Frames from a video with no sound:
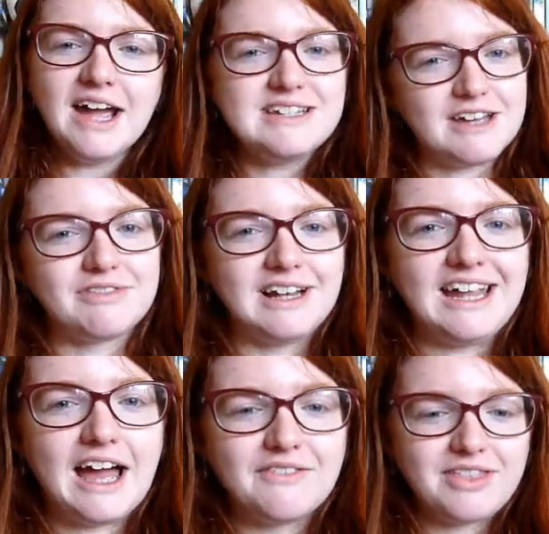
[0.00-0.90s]
I
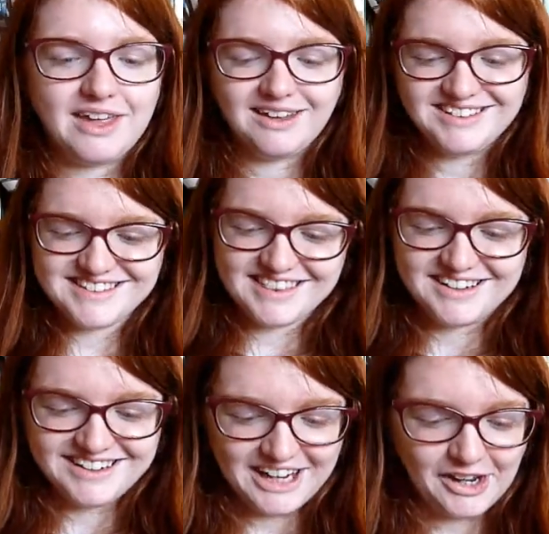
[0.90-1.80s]
definitely have things
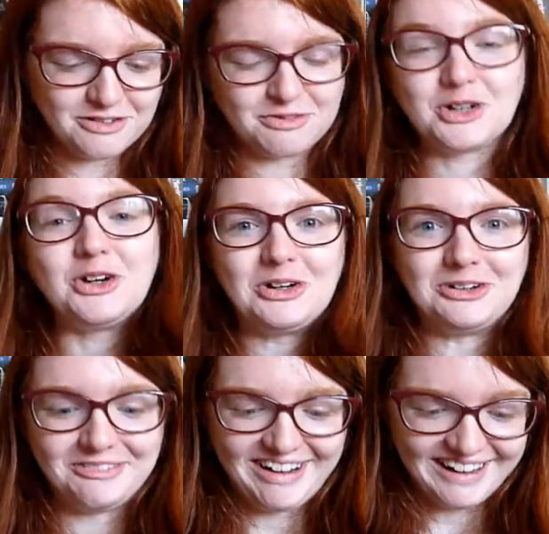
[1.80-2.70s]
that are, like,
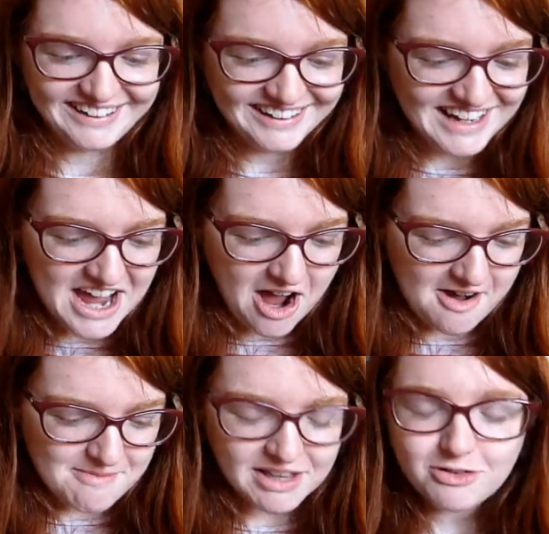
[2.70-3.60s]
recurring.
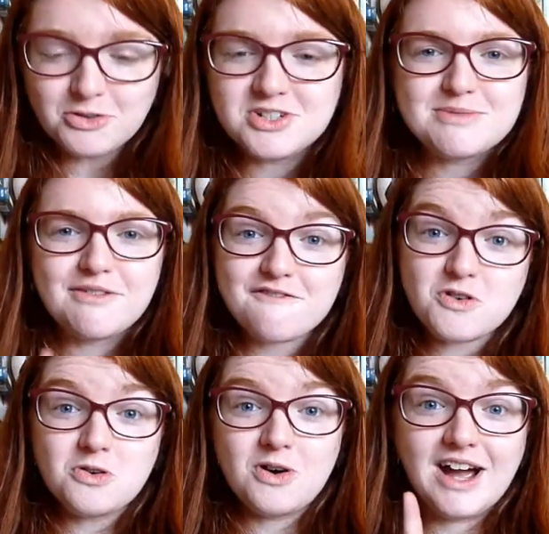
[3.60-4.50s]
I thought just
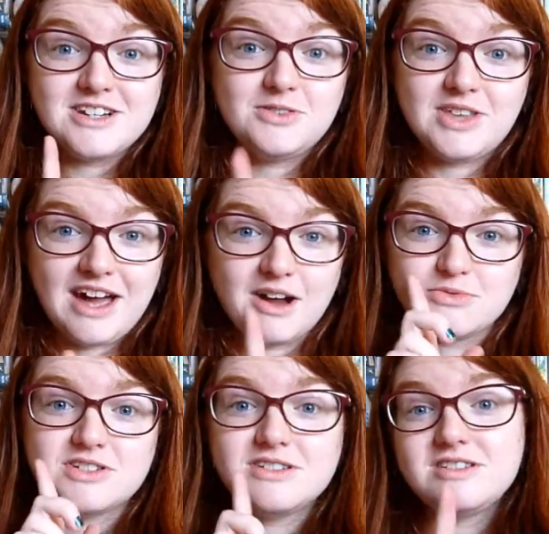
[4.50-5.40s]
before I do that, I
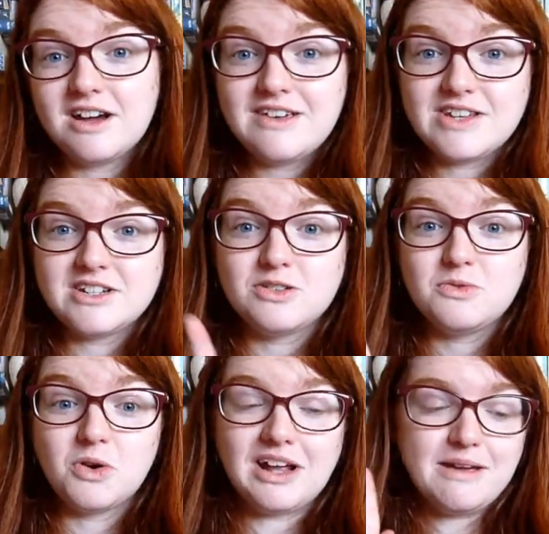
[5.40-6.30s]
would just dive
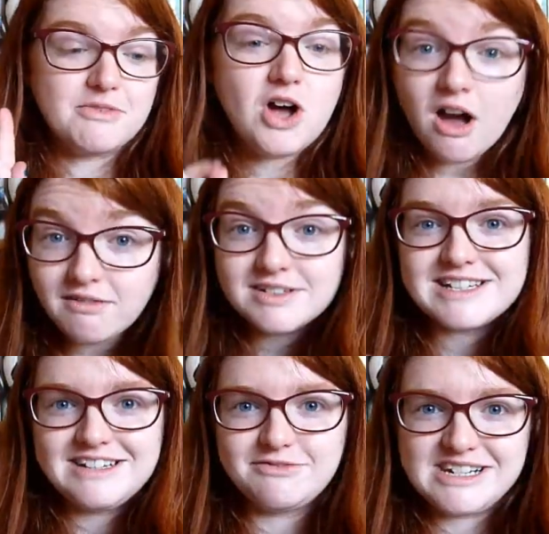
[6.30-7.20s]
into what I am
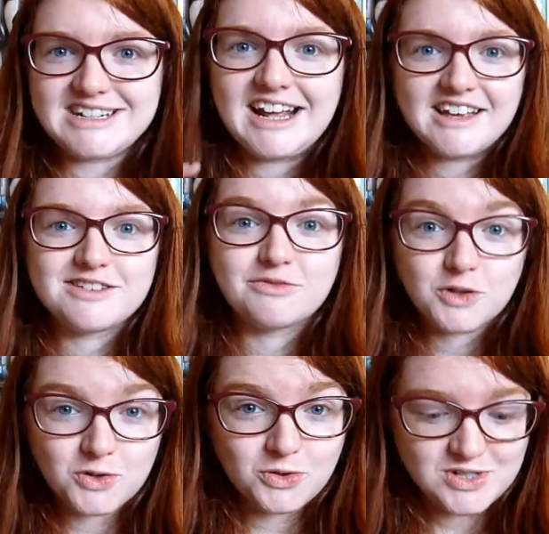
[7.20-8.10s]
currently reading as of
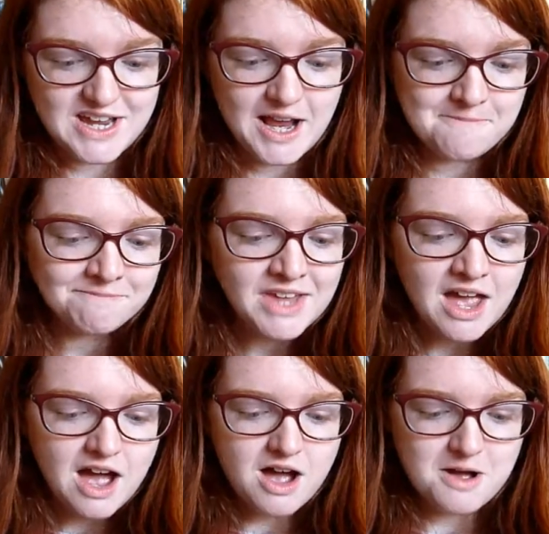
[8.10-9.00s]
recording,
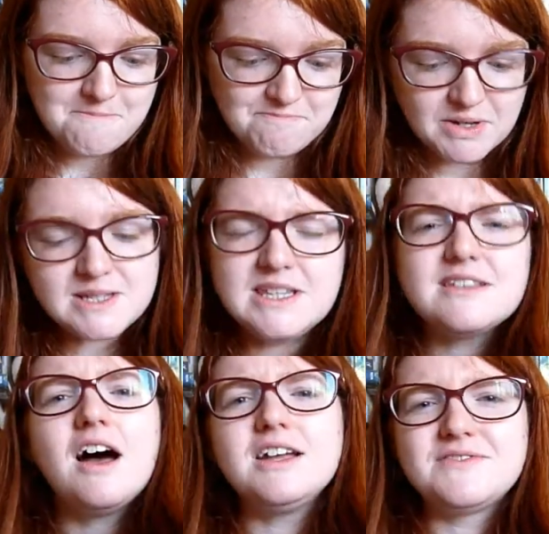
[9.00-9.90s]
because
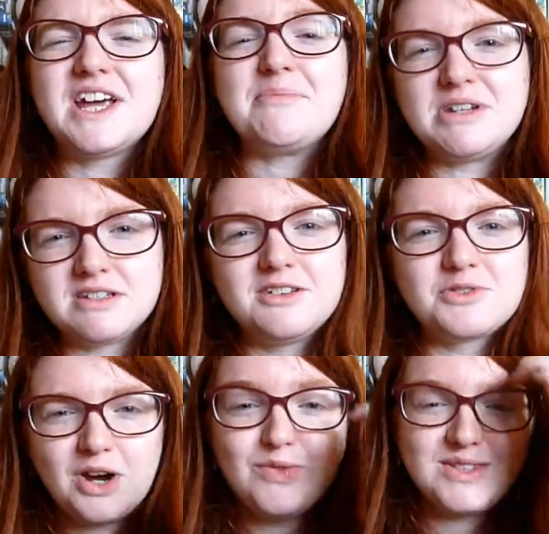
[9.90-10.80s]
these kind of tap into
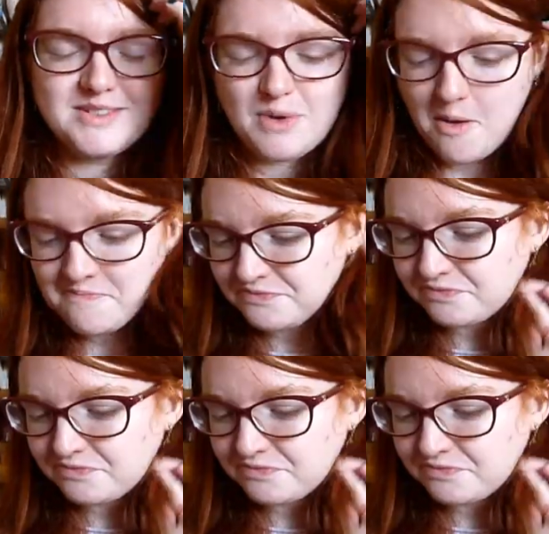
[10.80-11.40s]
those cravings as well.